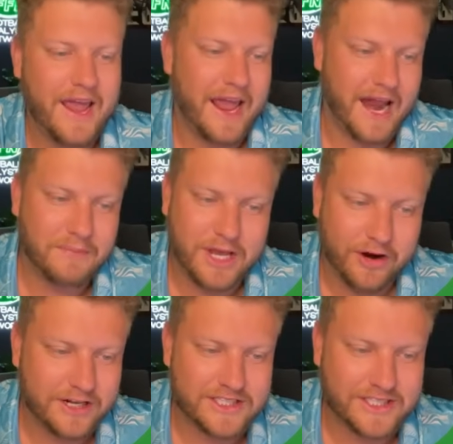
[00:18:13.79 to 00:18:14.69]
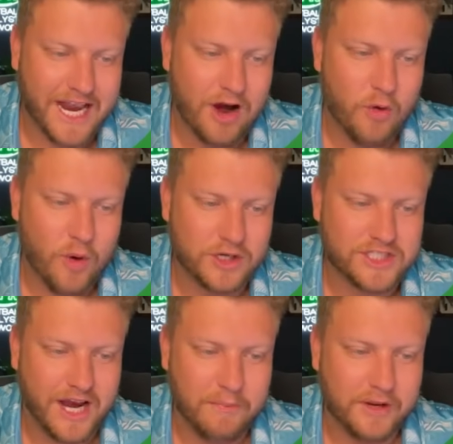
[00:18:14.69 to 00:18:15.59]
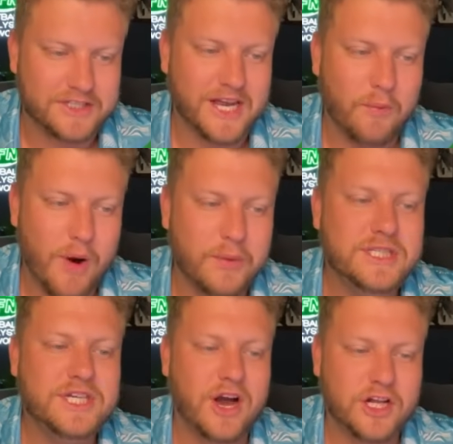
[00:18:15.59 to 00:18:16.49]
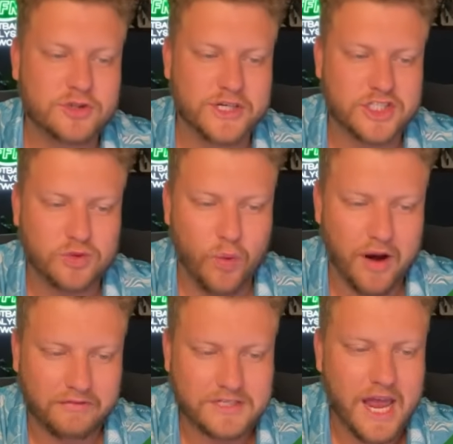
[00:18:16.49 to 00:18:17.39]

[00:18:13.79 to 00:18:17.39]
and I'm curious to see how it works out because I went with DeAndre Swift